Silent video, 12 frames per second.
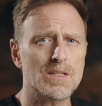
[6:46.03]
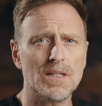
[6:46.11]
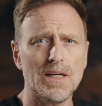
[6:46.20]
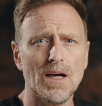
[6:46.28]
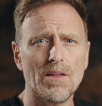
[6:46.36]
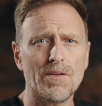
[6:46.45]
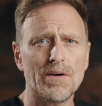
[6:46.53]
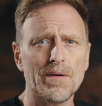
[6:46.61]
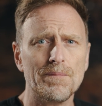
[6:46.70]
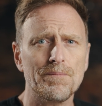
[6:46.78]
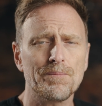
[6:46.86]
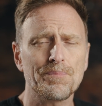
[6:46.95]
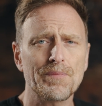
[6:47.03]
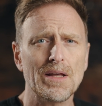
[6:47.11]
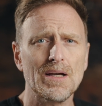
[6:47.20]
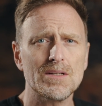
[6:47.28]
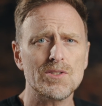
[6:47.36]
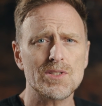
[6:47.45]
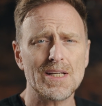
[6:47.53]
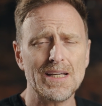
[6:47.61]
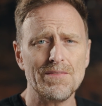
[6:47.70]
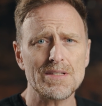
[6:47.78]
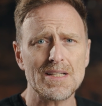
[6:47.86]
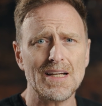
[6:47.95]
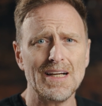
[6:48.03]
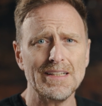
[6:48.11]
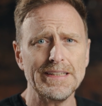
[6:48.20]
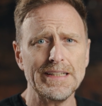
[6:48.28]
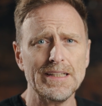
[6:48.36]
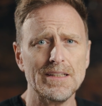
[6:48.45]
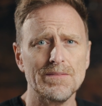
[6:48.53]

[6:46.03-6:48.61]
the other, just to give us an idea.